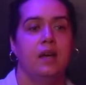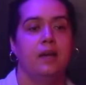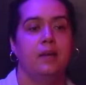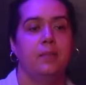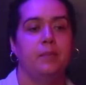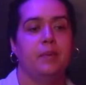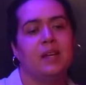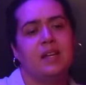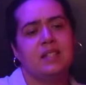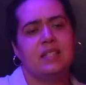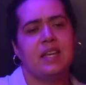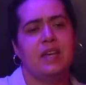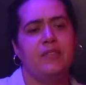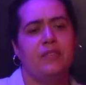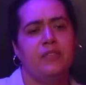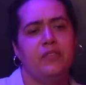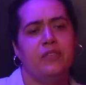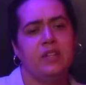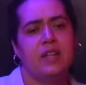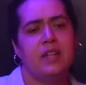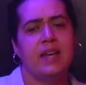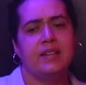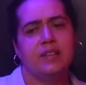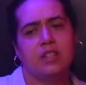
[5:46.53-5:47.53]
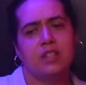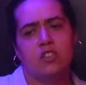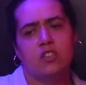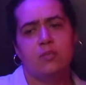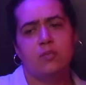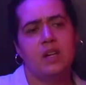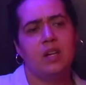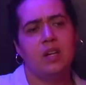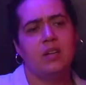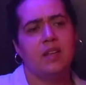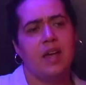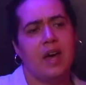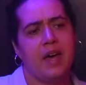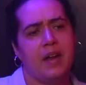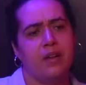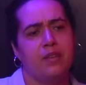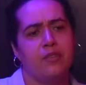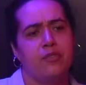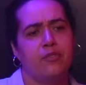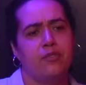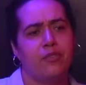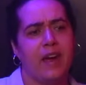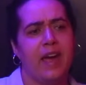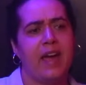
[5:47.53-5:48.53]
Because I feel like there's been a lot
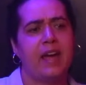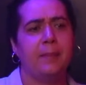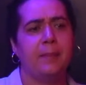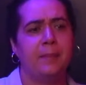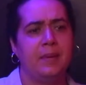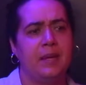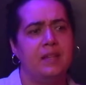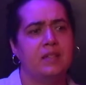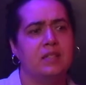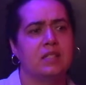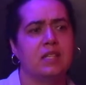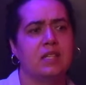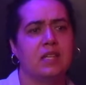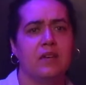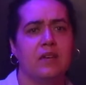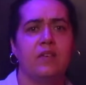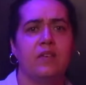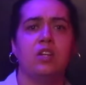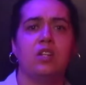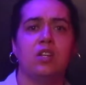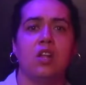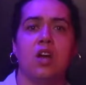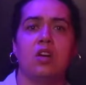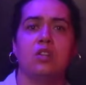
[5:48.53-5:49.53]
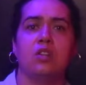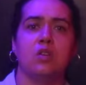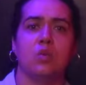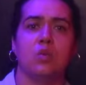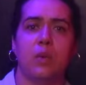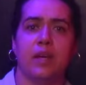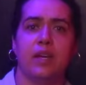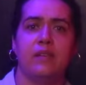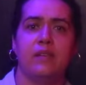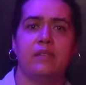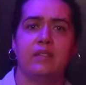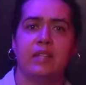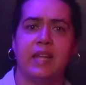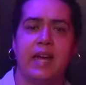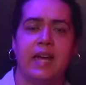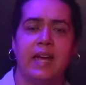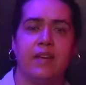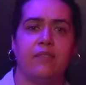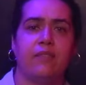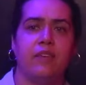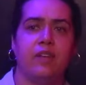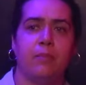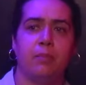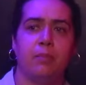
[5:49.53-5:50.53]
of fragments given along the way of
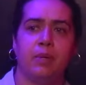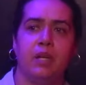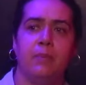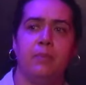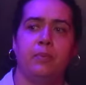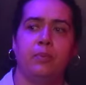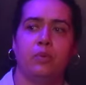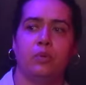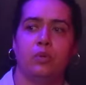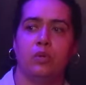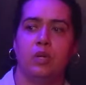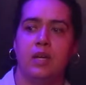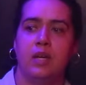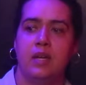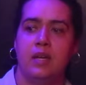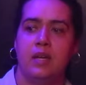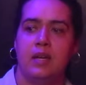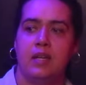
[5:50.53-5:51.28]
life, and people